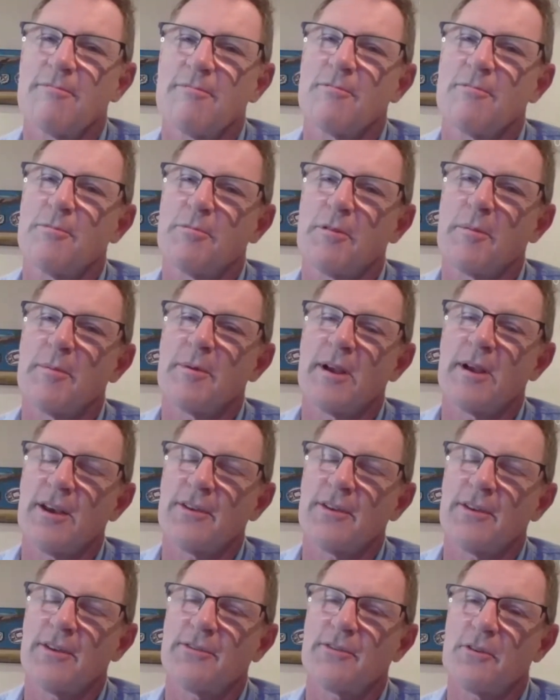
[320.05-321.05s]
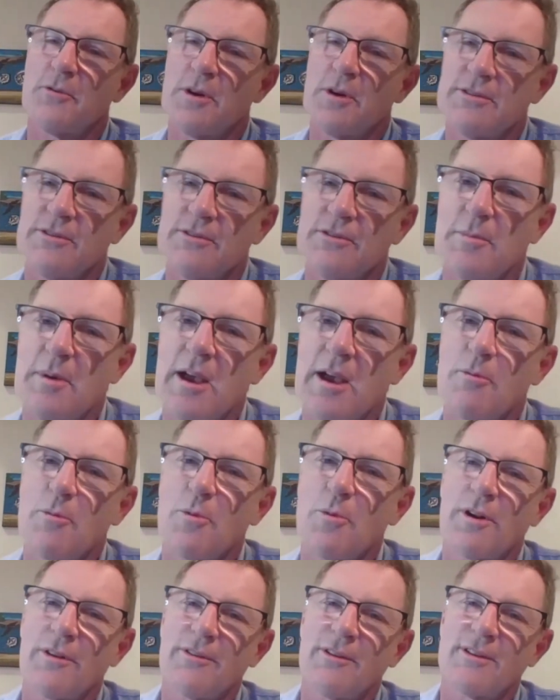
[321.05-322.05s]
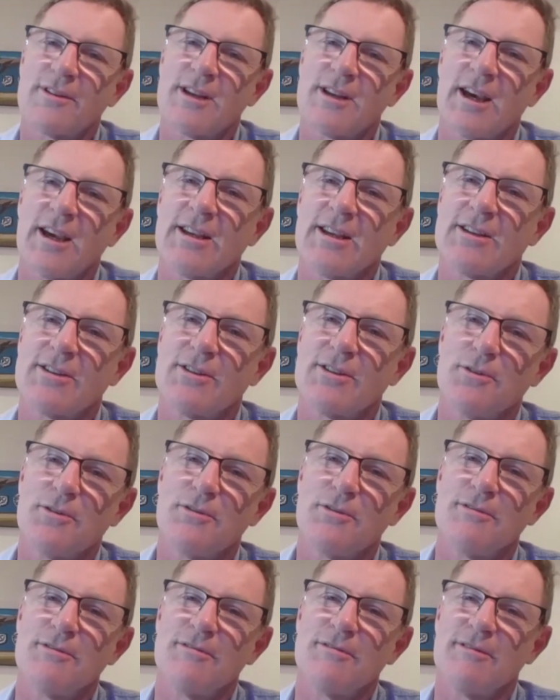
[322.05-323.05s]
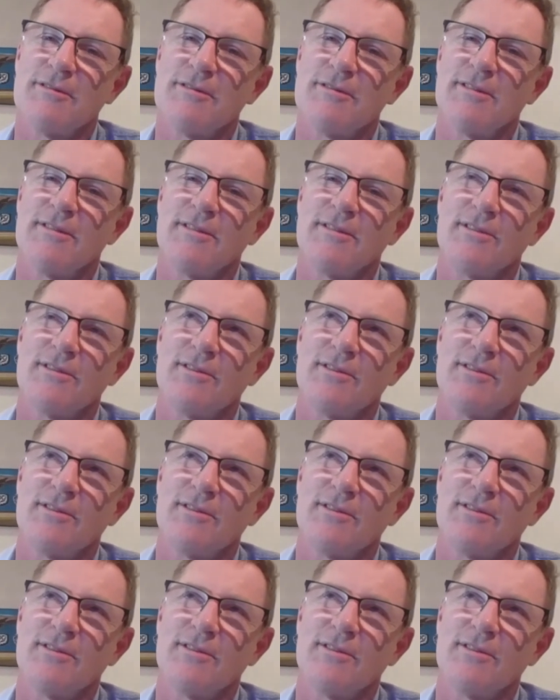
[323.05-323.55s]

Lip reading: will probably ask questions about what does it take to